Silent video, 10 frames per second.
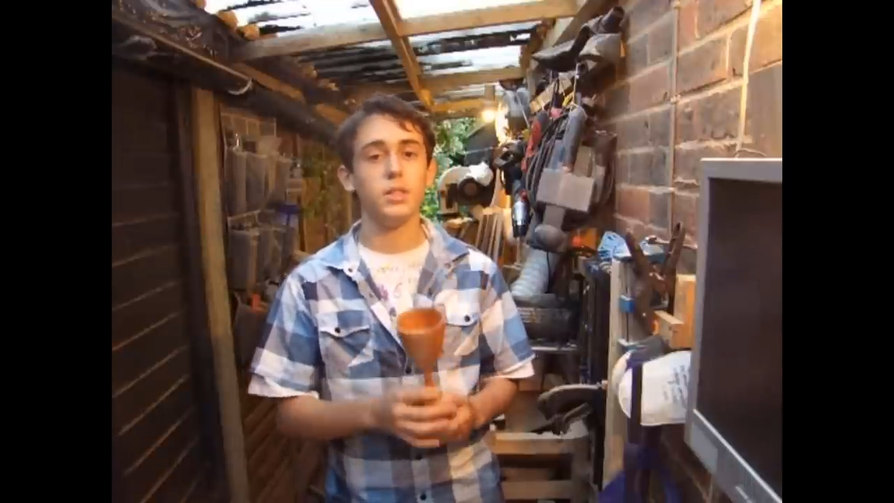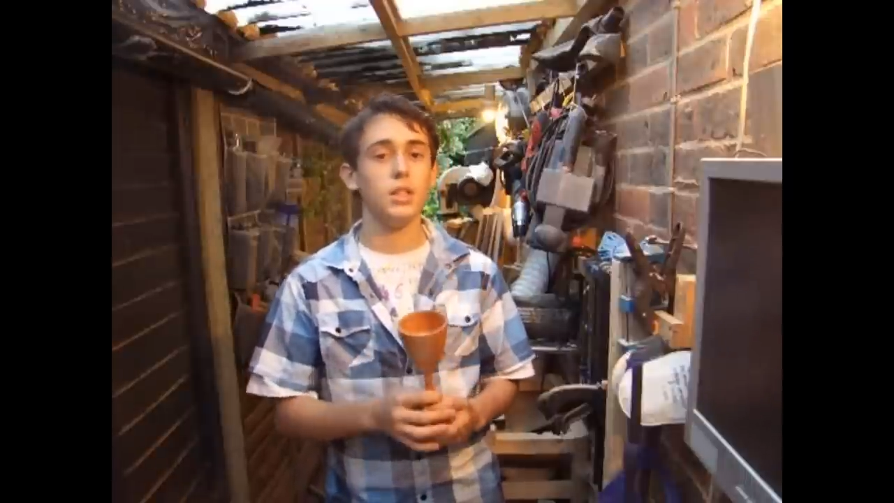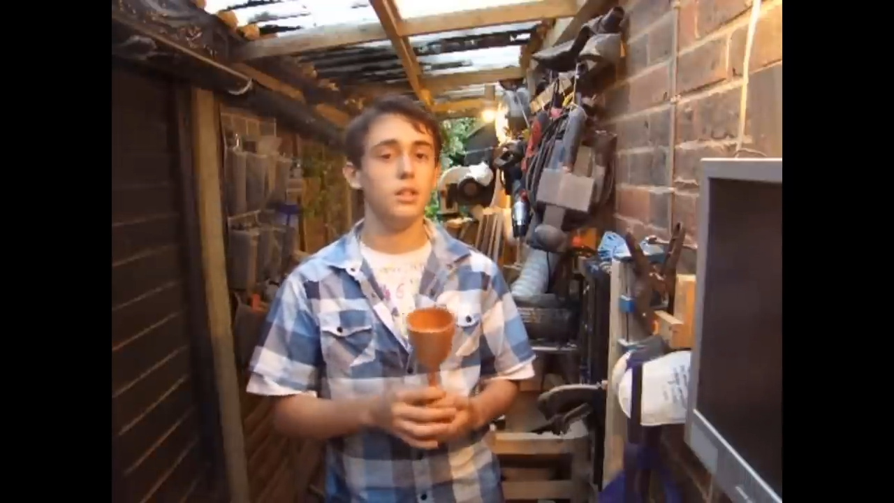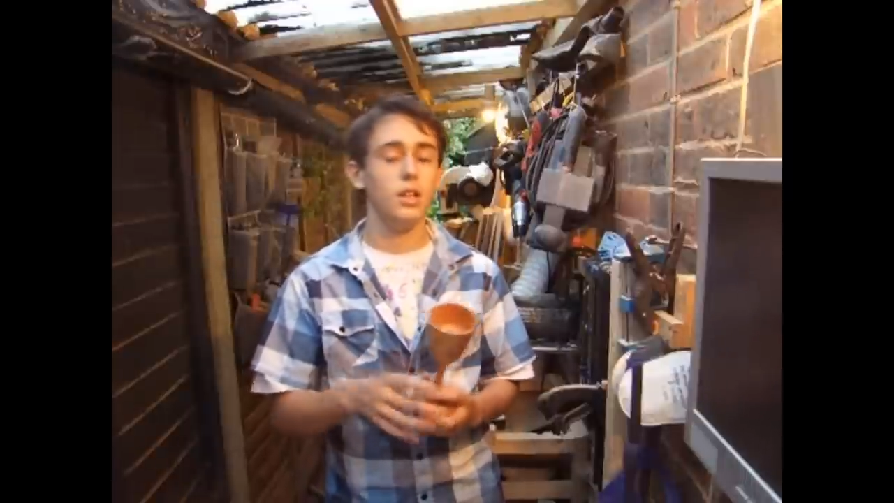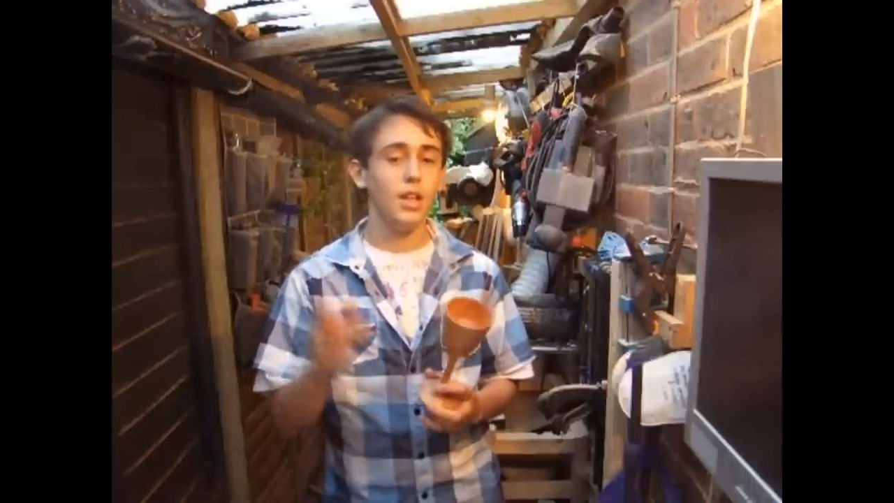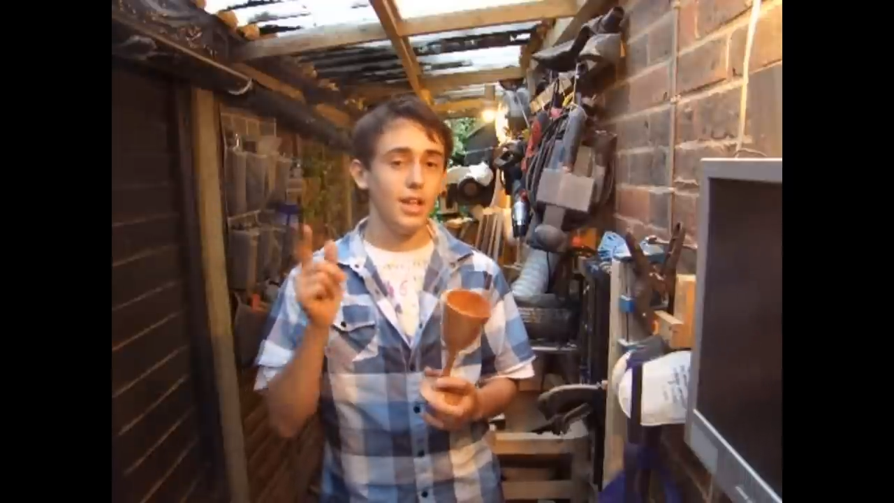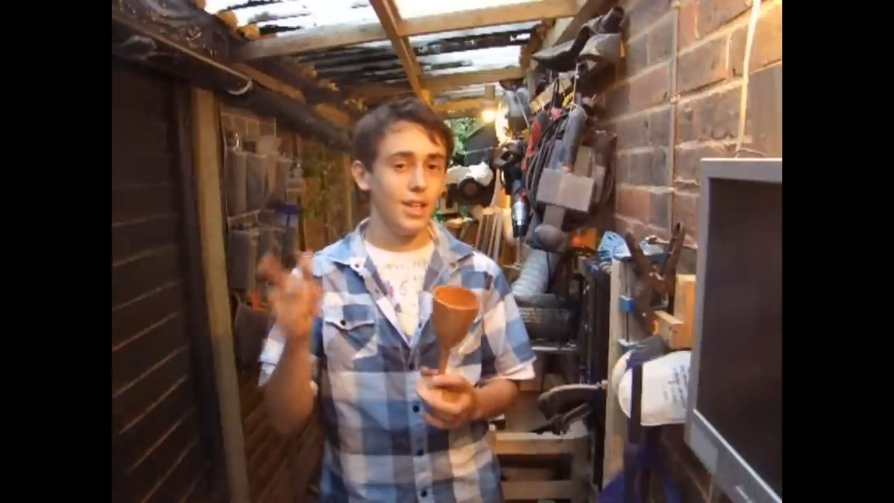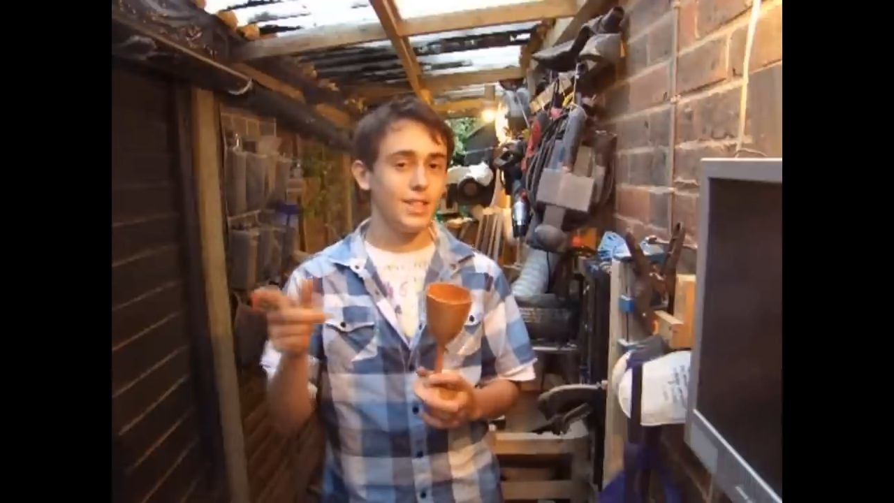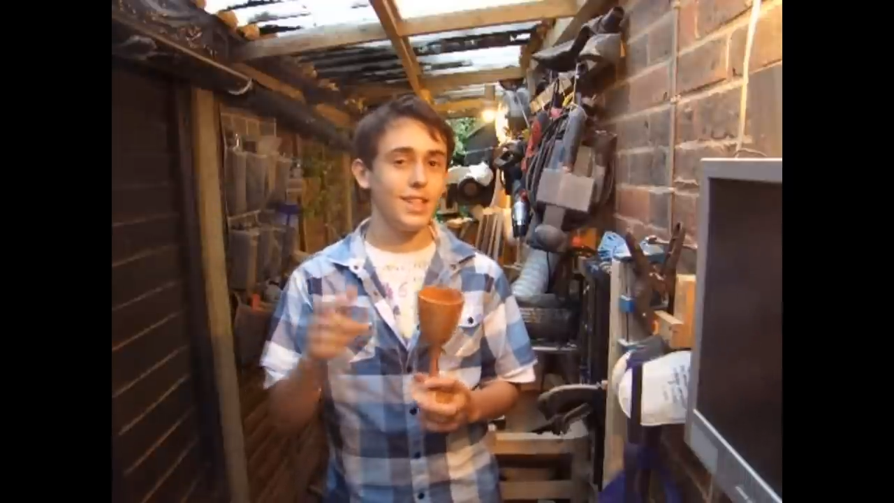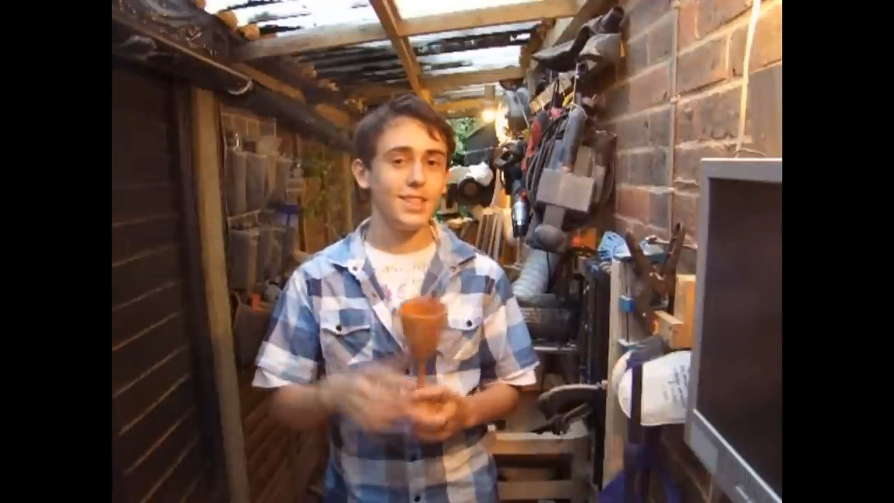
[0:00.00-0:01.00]
so
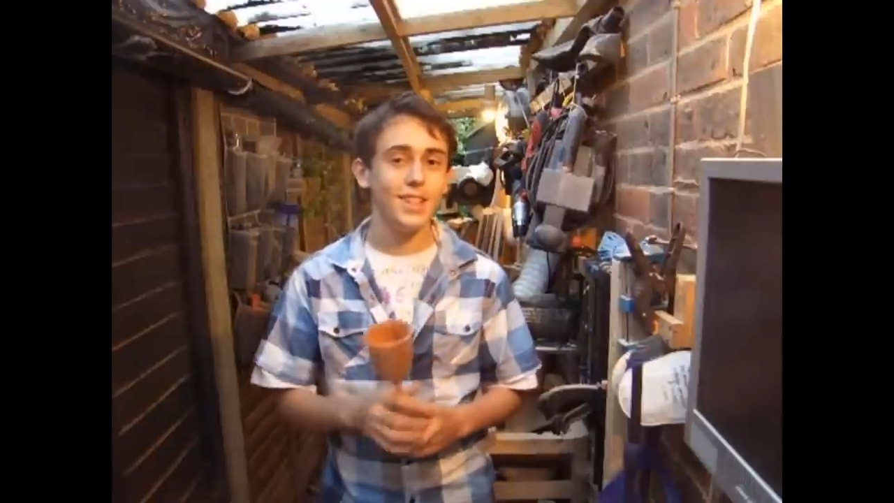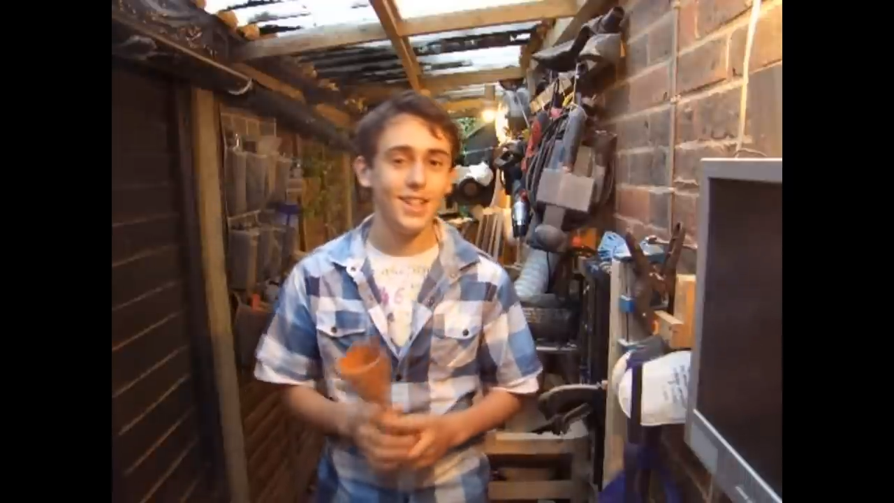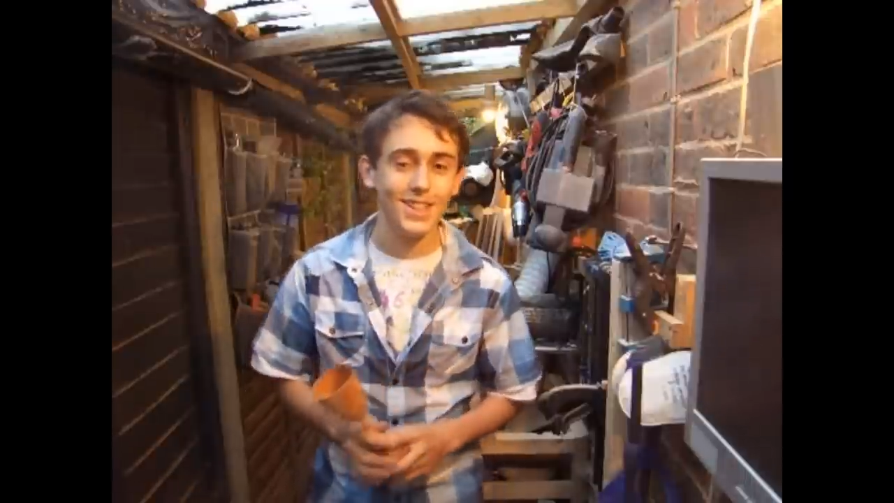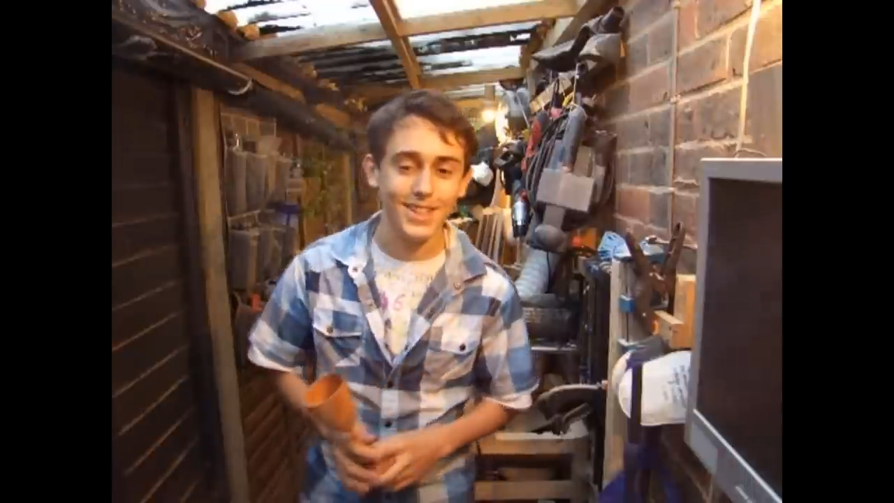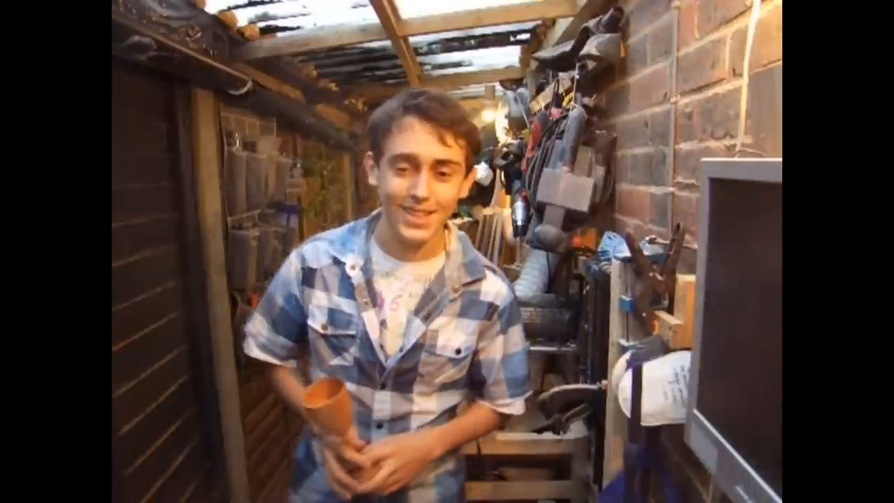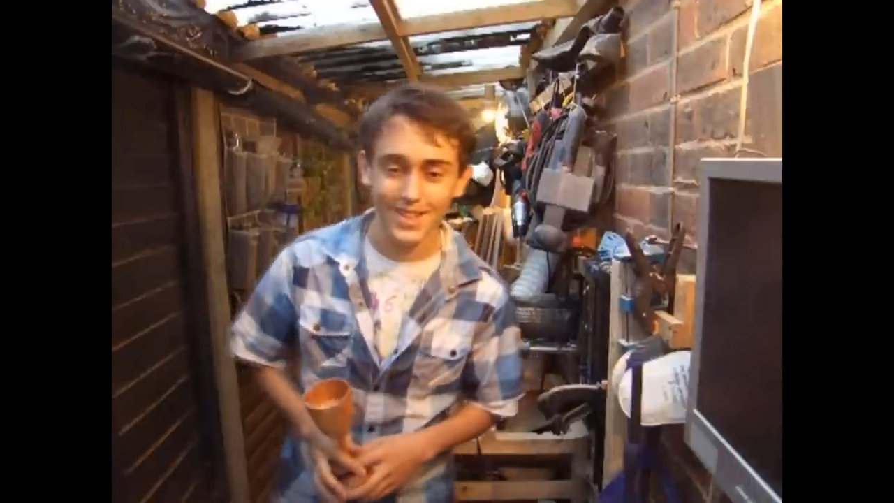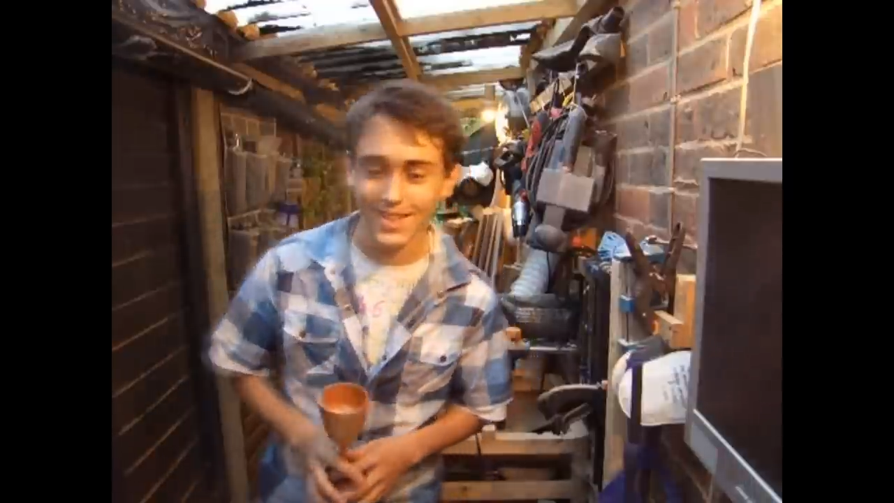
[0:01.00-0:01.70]
let's get started